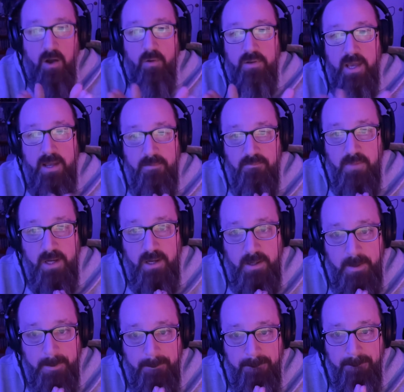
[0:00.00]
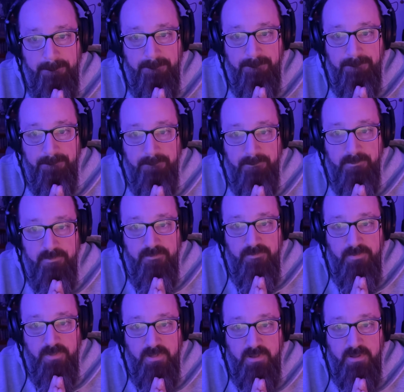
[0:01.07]
Okay. Um,
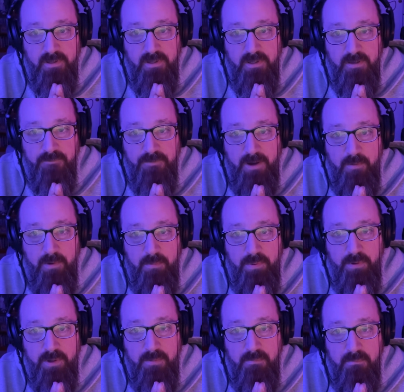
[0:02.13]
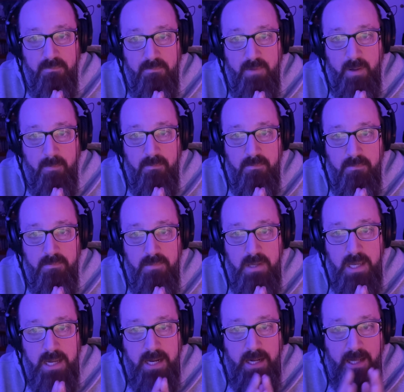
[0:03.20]
if I were to put a, a
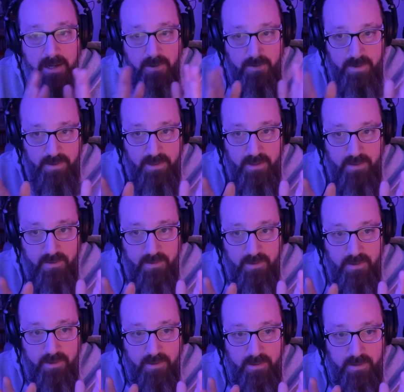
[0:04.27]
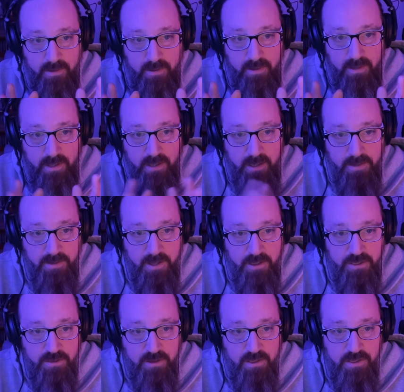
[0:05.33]
meaning on, on, uh, on any of
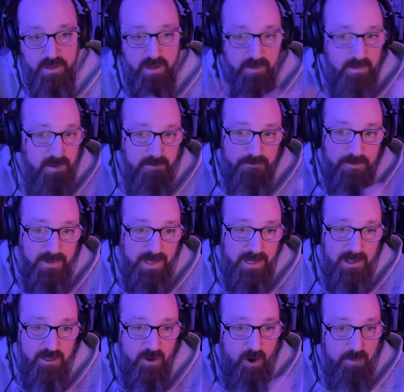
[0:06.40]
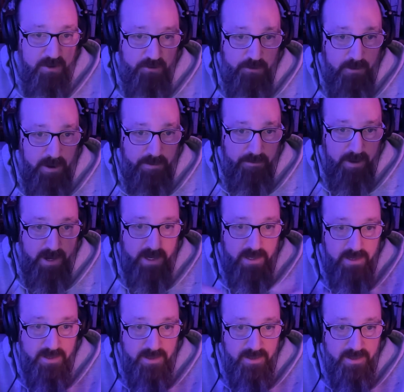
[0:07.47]
this, cause I, I feel like it's arbitrary, right?
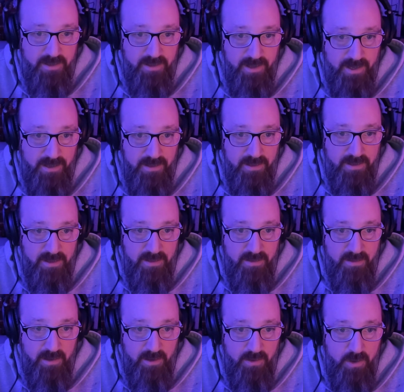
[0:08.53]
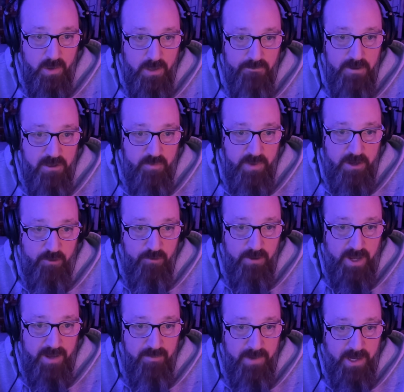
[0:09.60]
Yeah. Like the, the only reason we
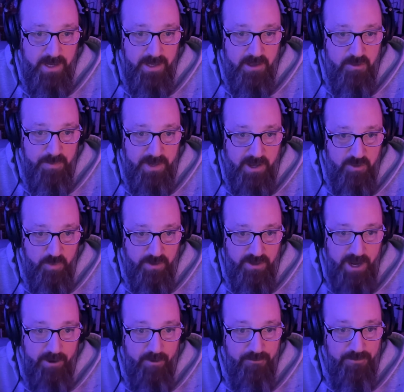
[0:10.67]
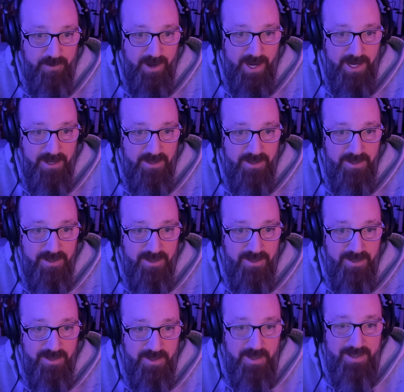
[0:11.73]
create meaning is because we're terrified
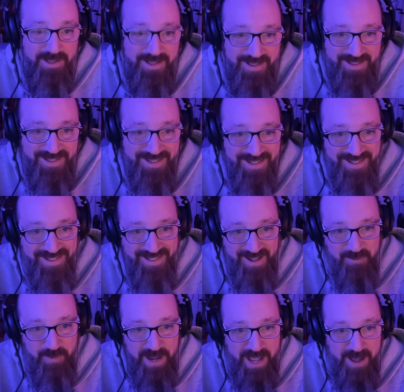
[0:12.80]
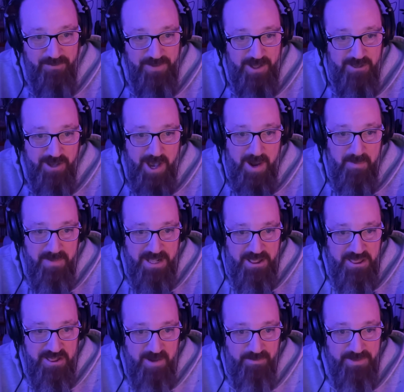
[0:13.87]
like we have to, it's got to mean
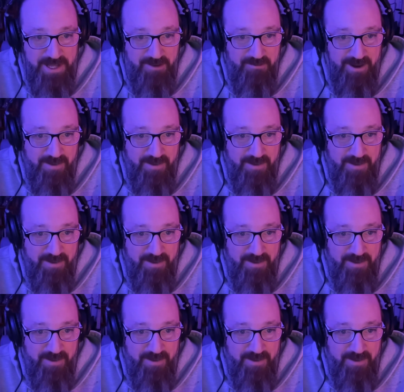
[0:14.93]
something,